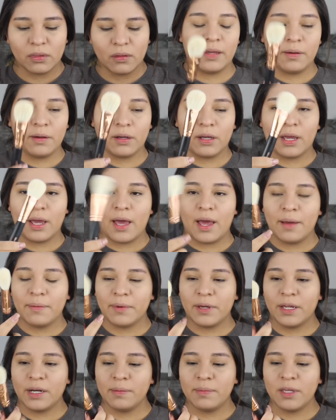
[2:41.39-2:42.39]
and
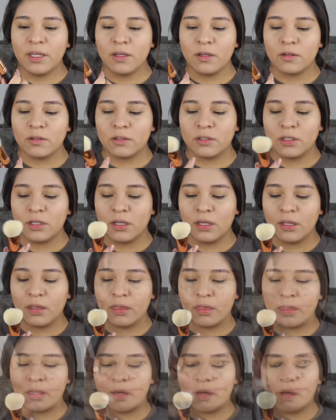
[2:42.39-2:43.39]
I'm going to be
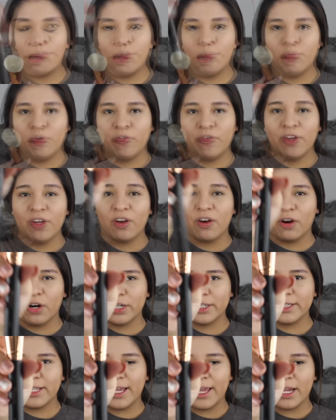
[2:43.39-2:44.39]
using the Morphe
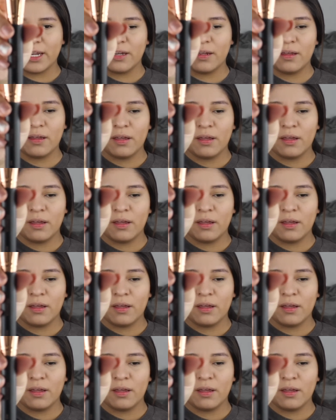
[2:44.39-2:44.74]
R10.